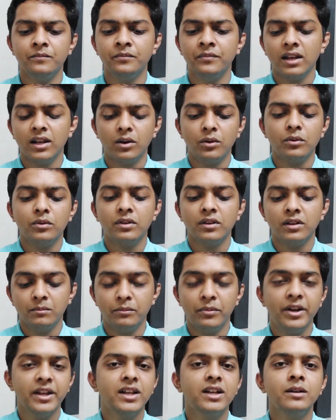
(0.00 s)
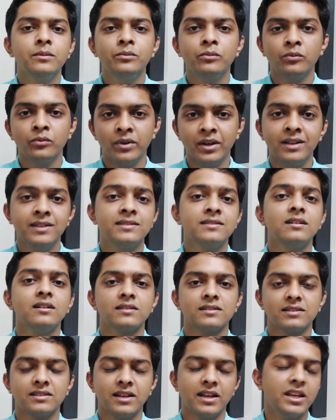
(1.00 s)
Now, breakup really
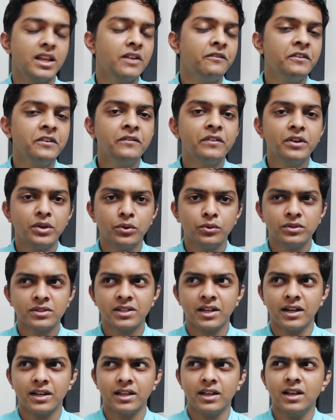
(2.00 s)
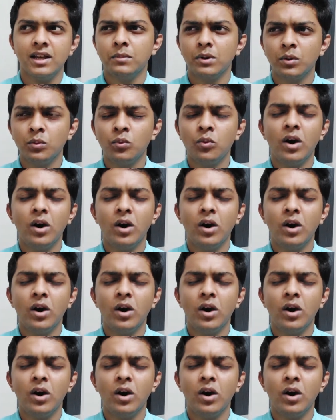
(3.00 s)
sucks and everyone knows that. But